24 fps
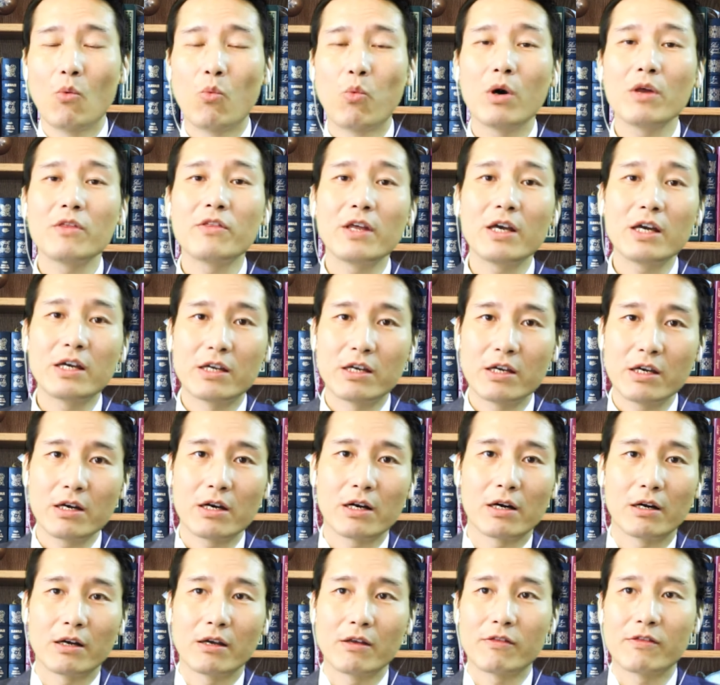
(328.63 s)
What they
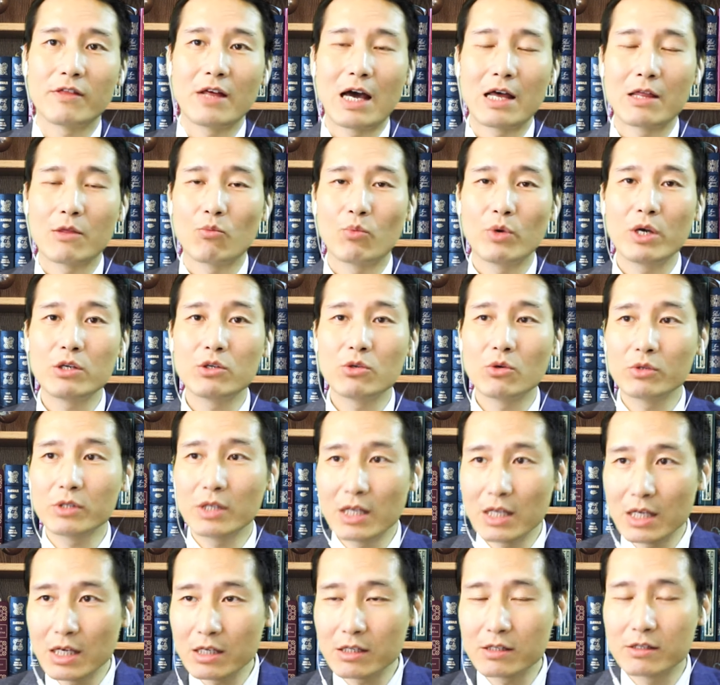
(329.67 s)
care is that we
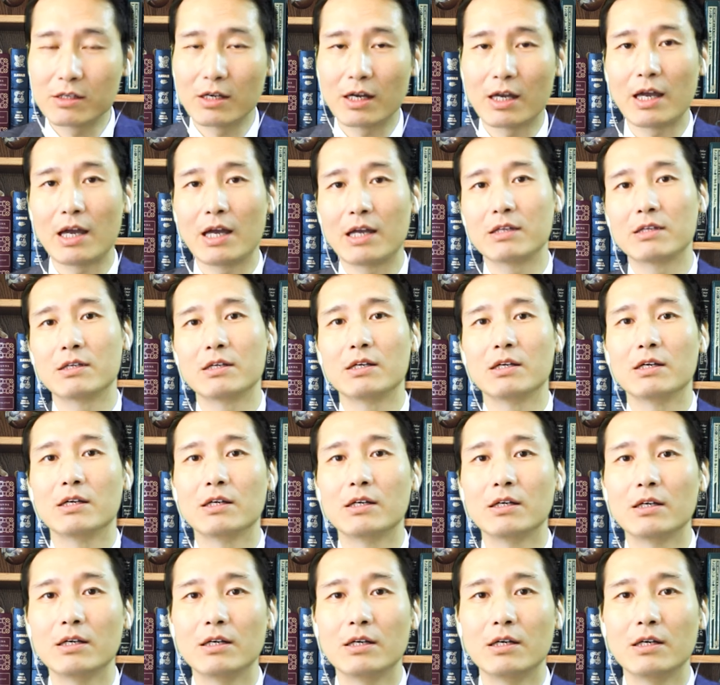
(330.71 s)
don't eat the candy.